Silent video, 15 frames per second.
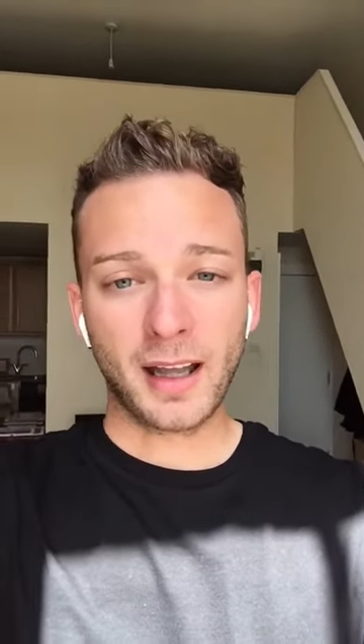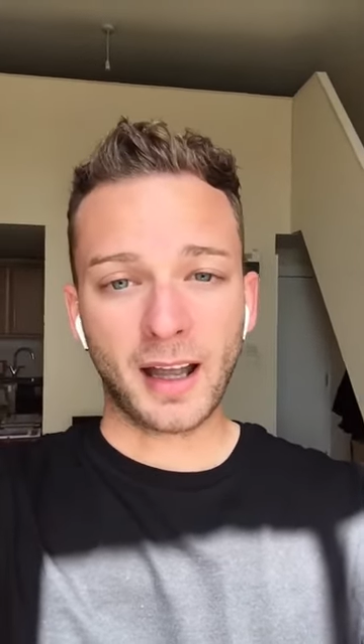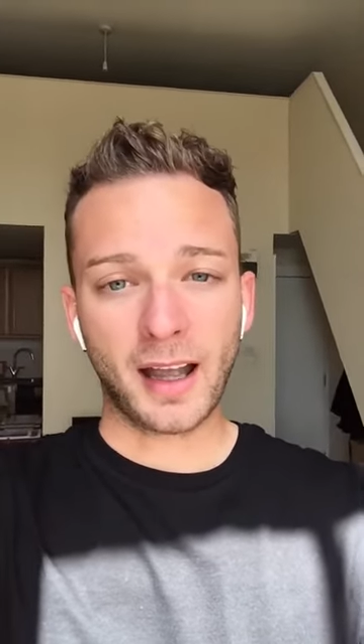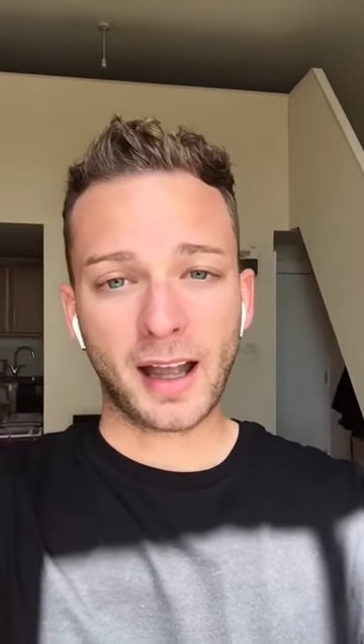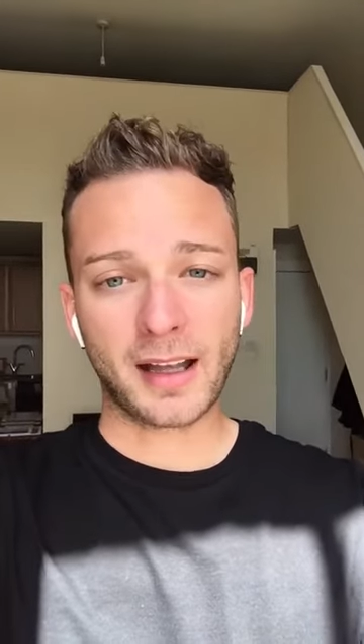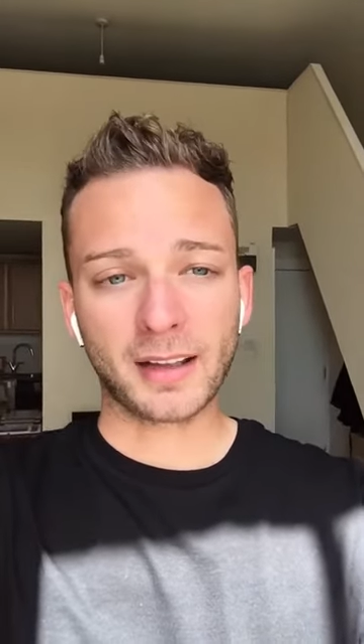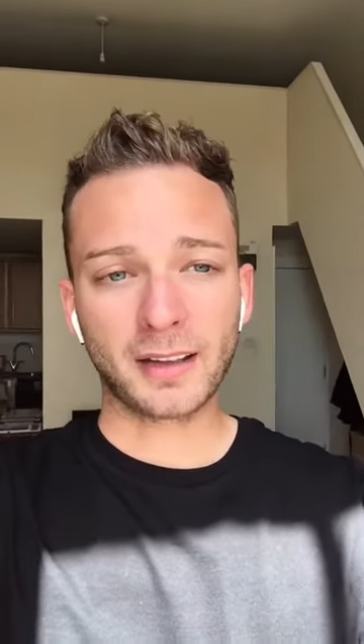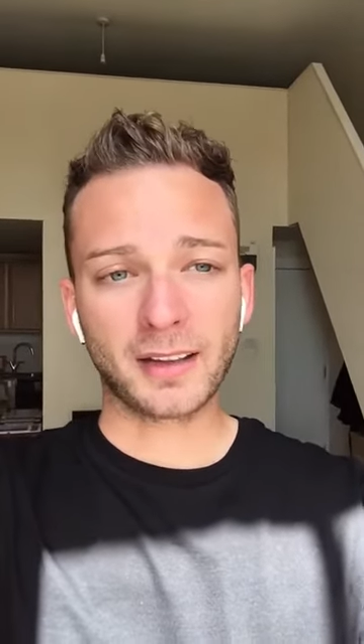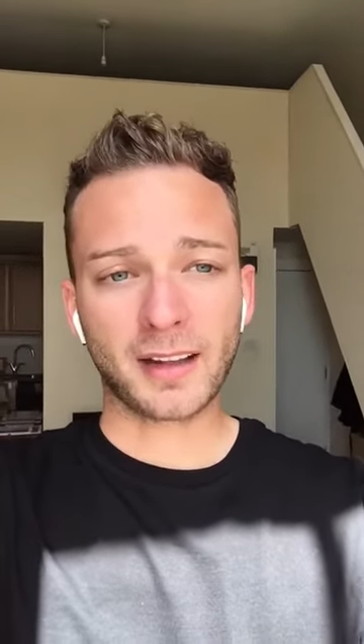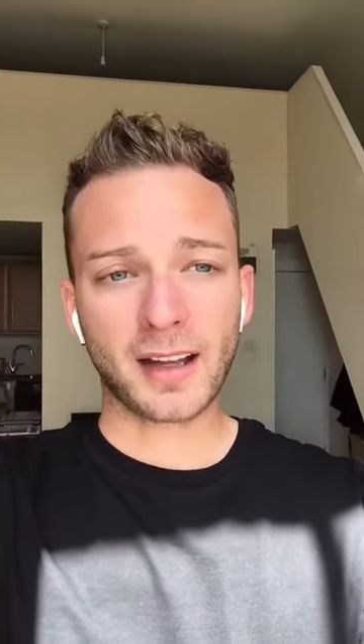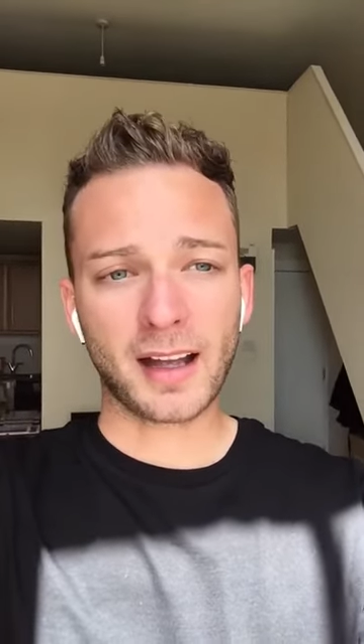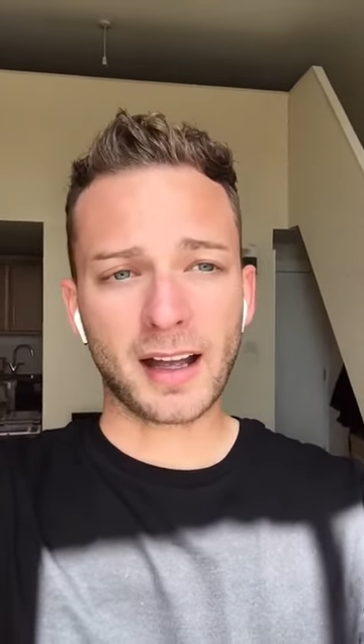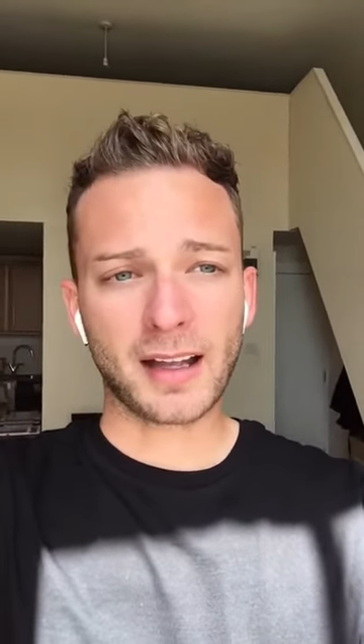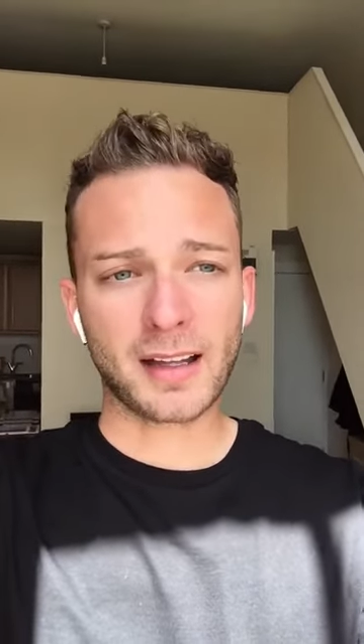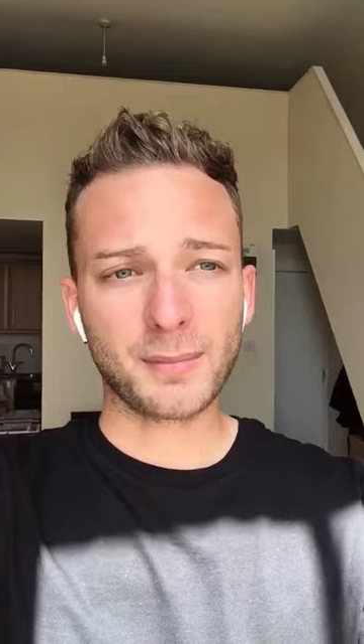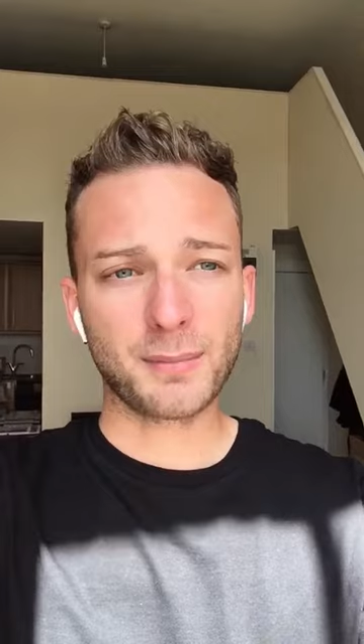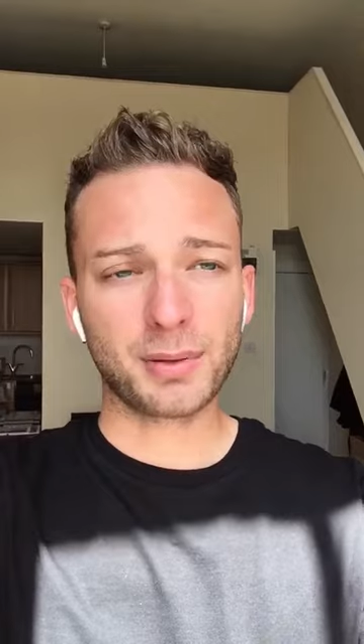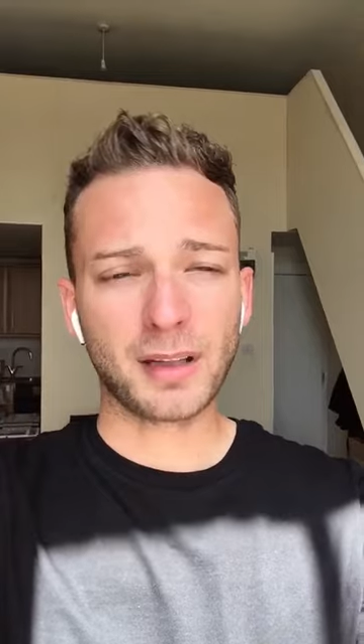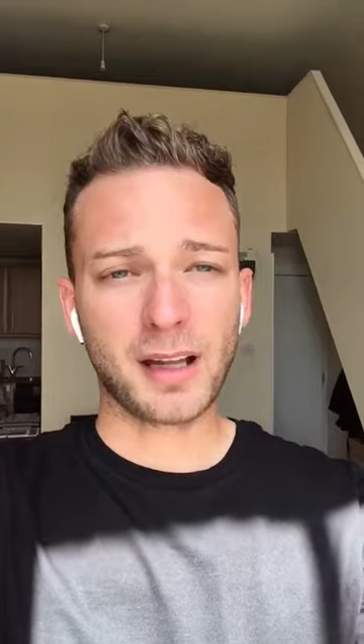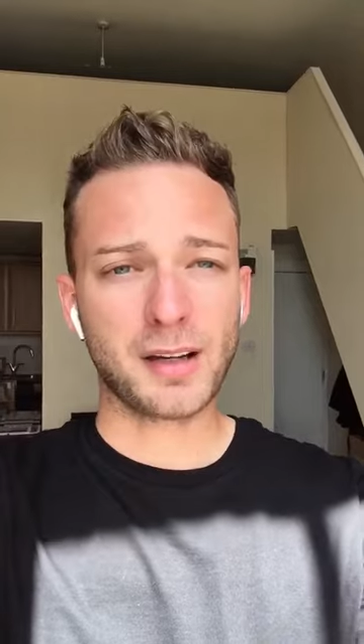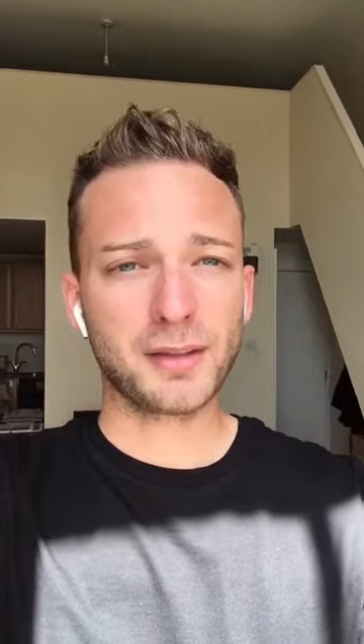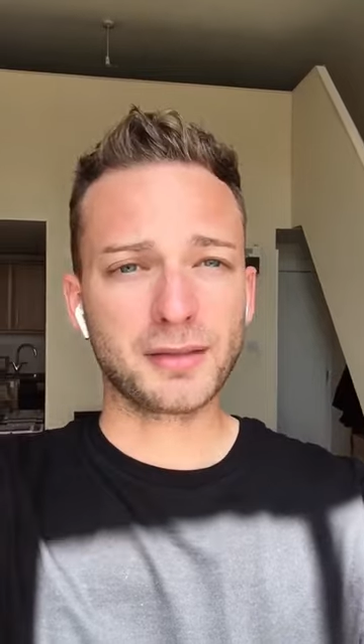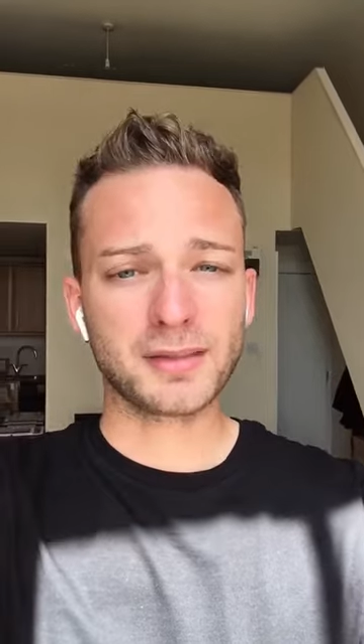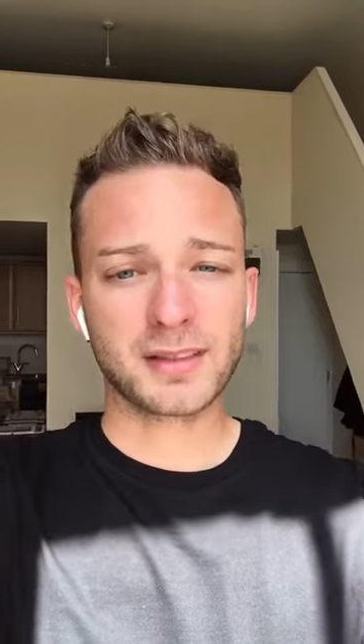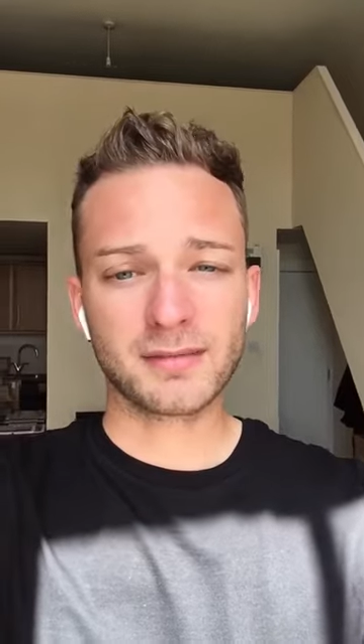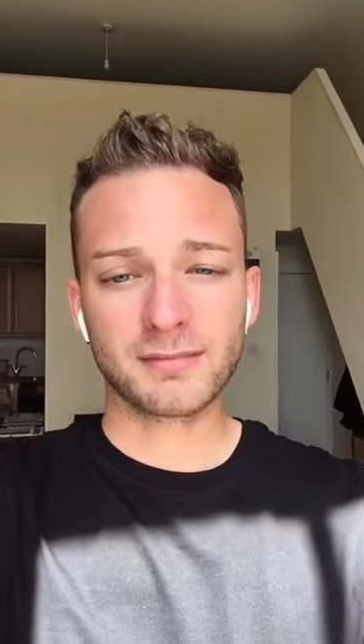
And I plan on